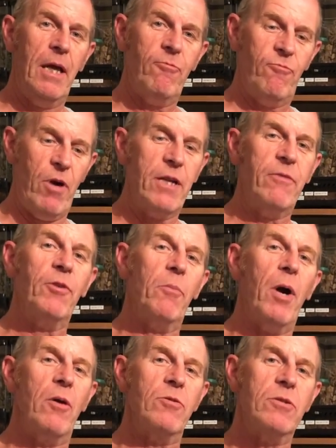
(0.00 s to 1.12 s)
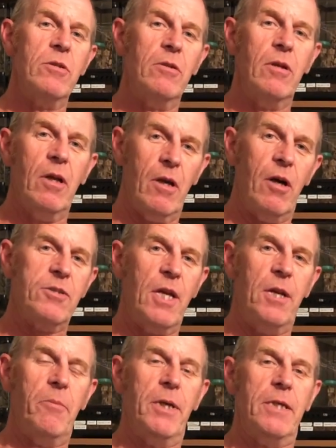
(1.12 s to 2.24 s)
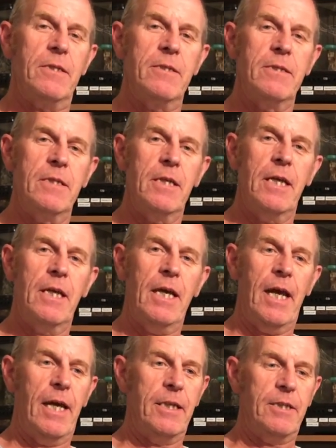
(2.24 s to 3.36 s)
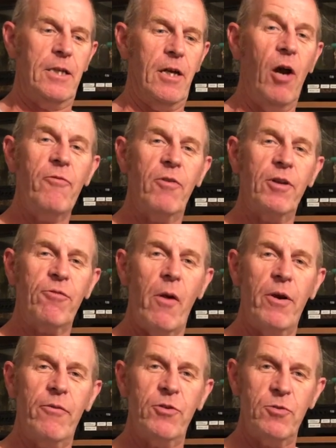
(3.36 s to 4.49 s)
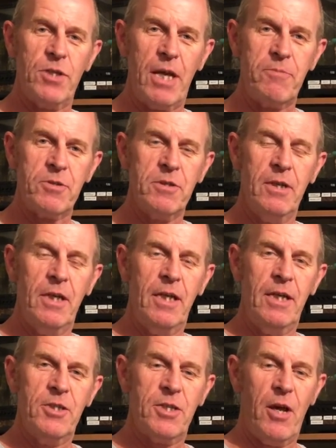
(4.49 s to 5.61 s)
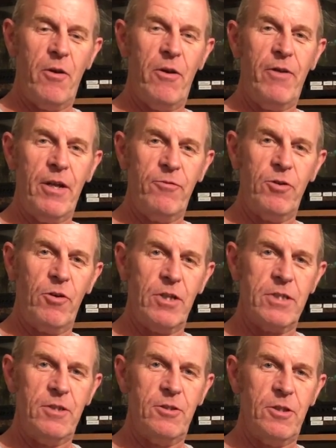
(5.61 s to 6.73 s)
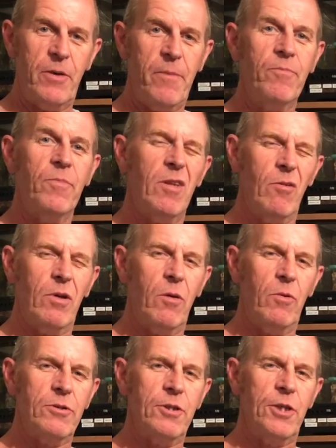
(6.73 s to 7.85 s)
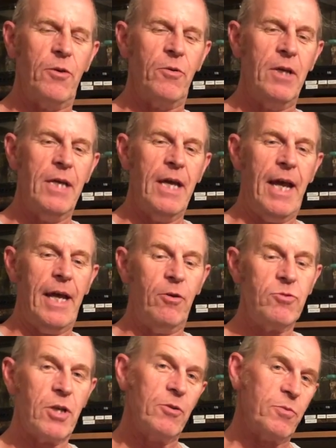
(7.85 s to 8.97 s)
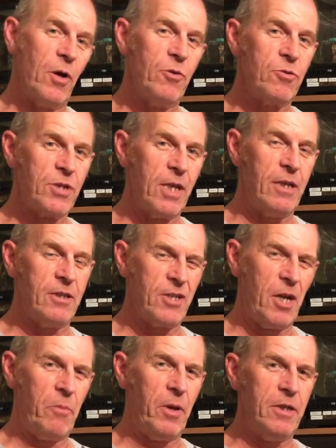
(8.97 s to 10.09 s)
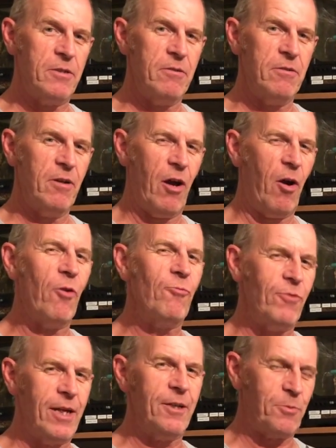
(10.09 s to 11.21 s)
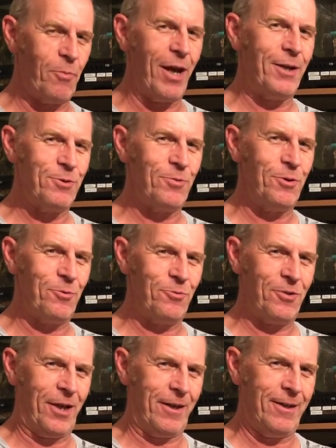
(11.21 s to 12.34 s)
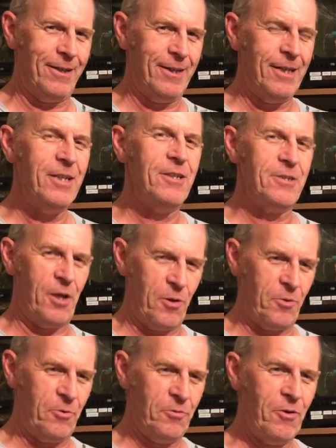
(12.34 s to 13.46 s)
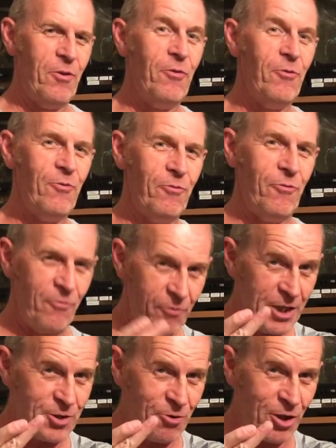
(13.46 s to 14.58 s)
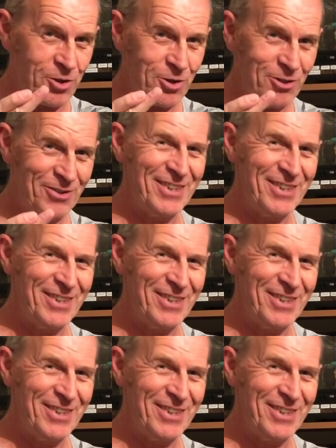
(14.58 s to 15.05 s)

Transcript: ready for the post, our centipedes. And hopefully throw in a few tips. So if any of you guys need to do it, you'll know what to do. And also as well, you'll see that centipedes aren't really as bad as we all think. So fingers crossed,